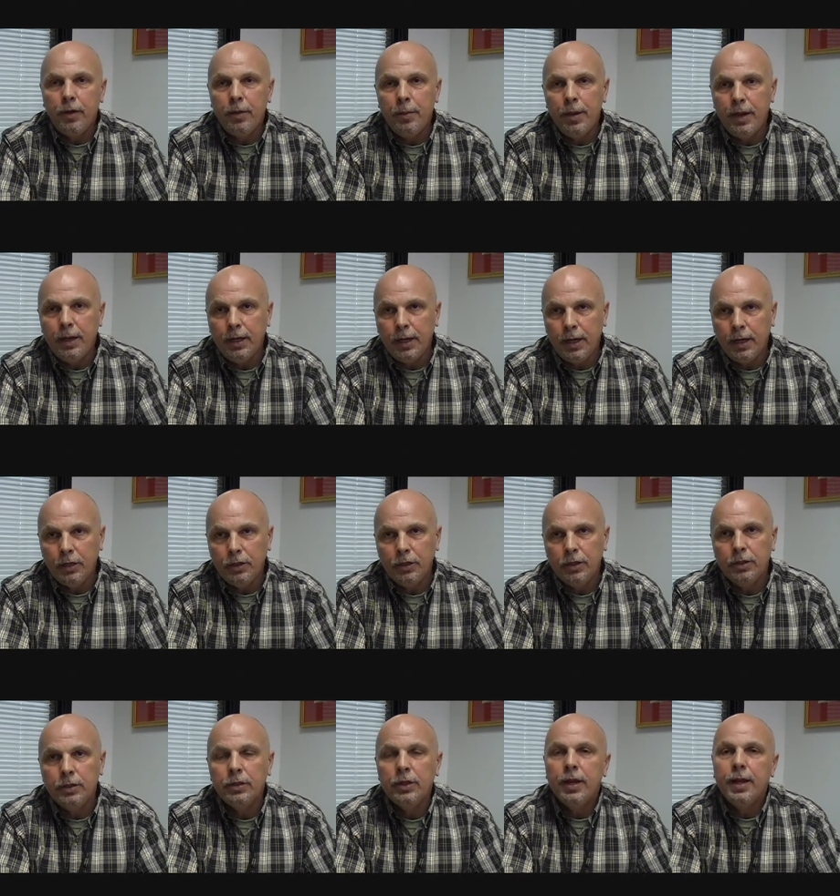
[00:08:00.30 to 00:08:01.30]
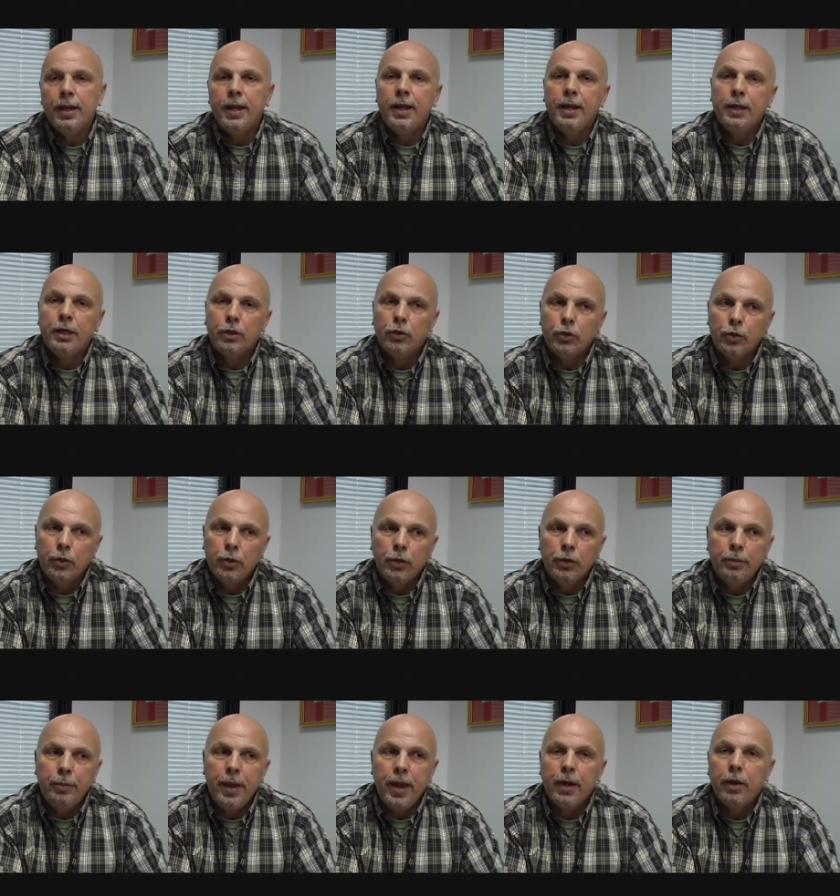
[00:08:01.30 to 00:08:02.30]
their medications in a
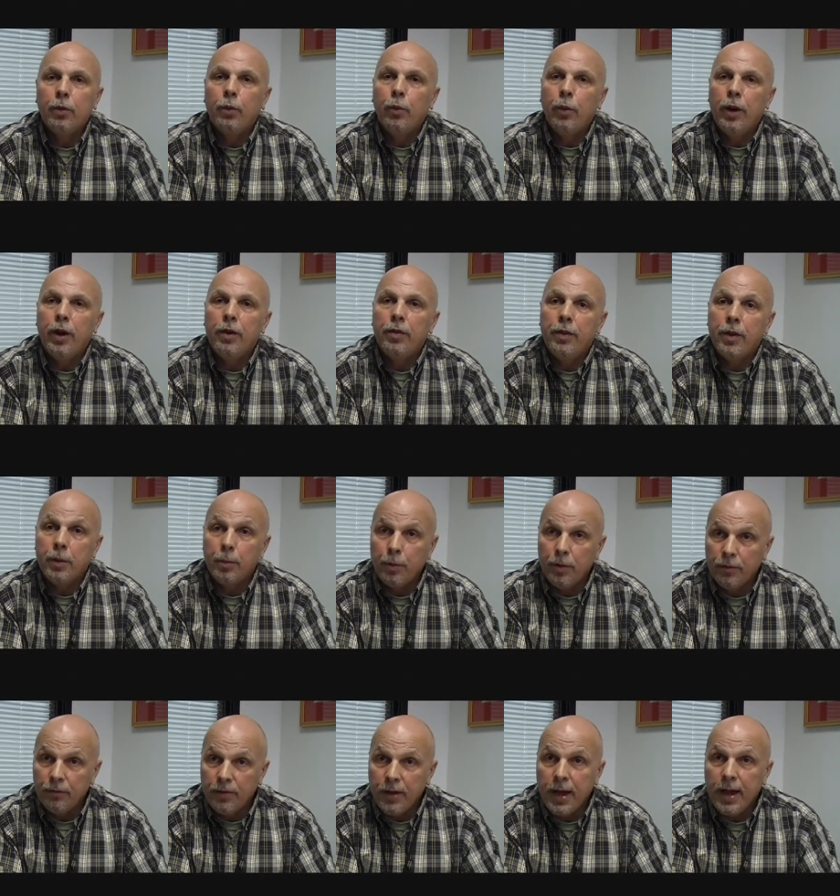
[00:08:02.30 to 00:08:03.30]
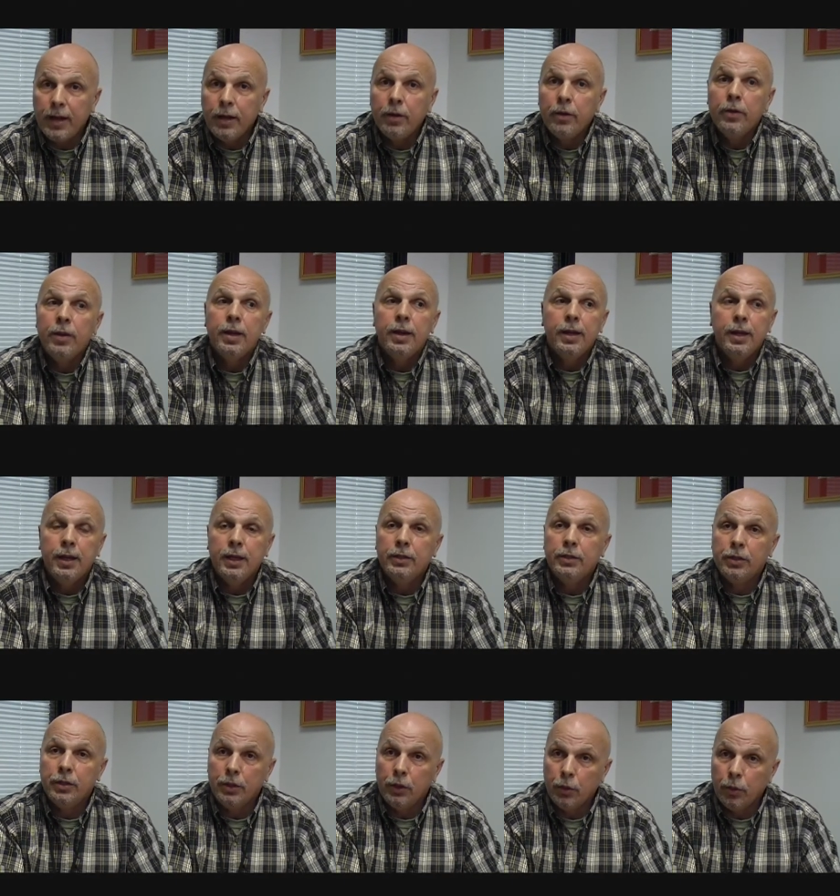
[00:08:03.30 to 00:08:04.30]
controlled manner where their provider
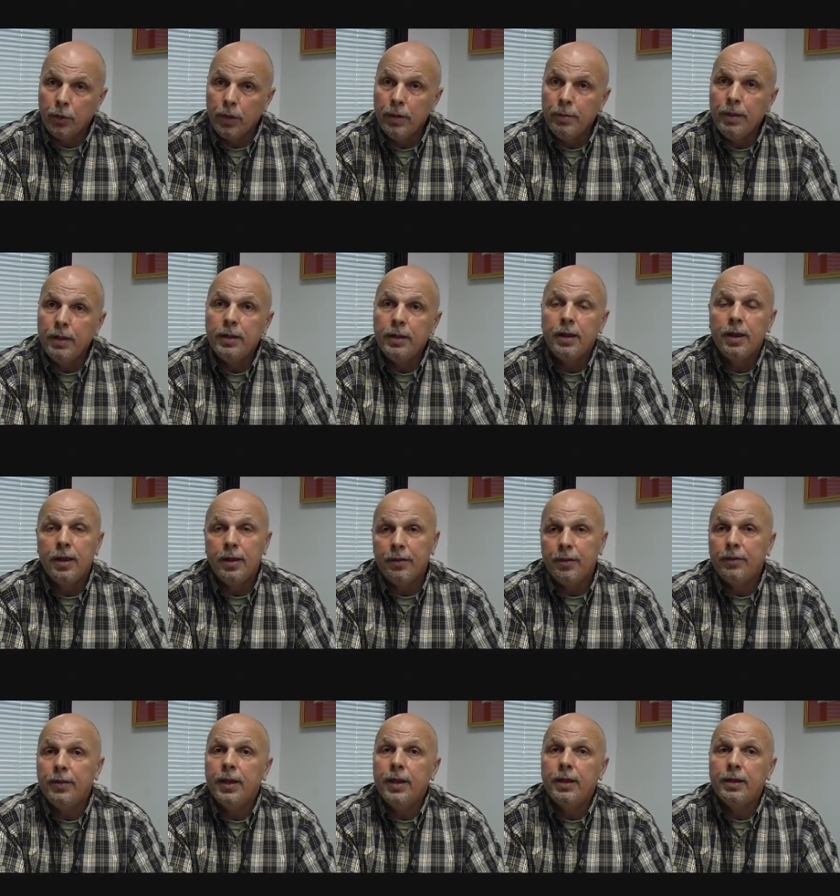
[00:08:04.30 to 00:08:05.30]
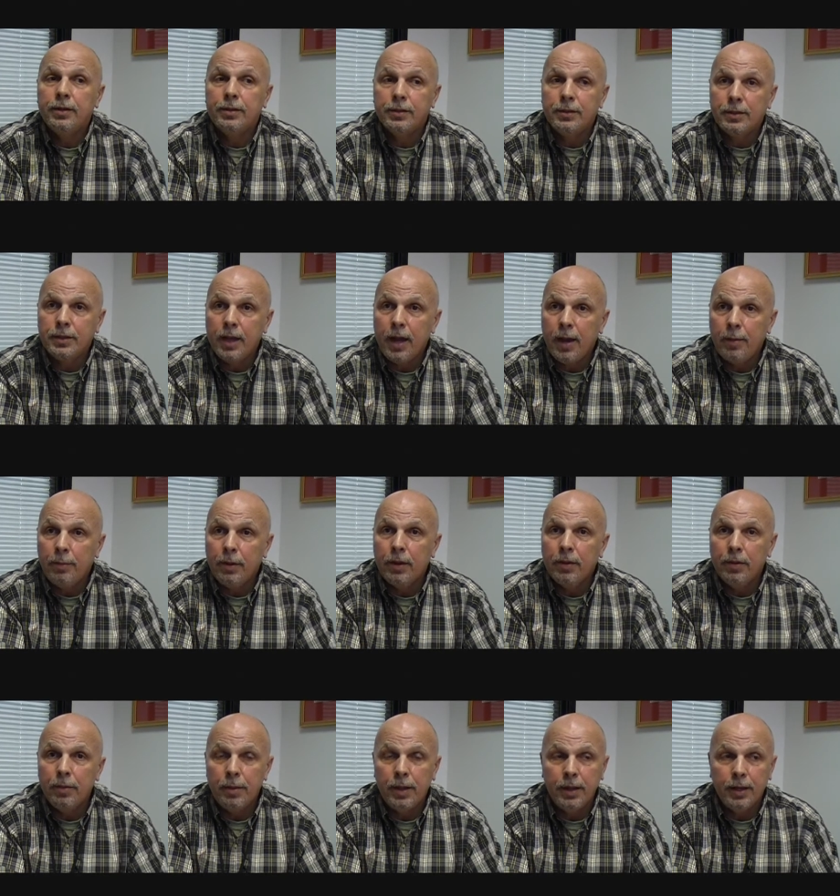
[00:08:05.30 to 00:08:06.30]
is in agreement that they could
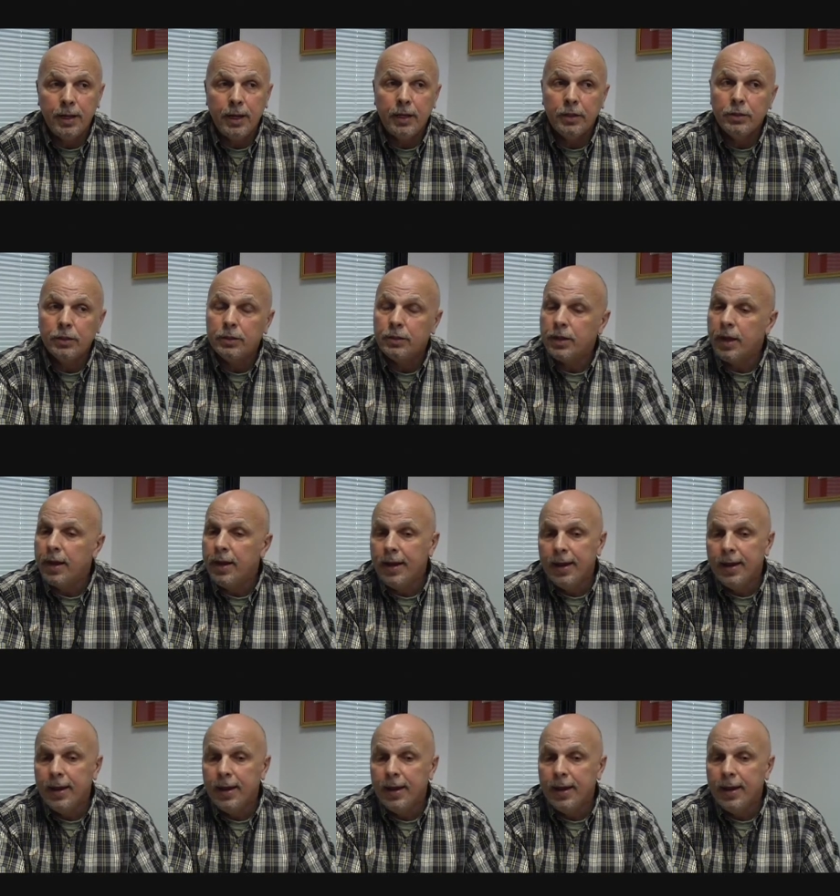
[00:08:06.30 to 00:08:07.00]
stop the medications.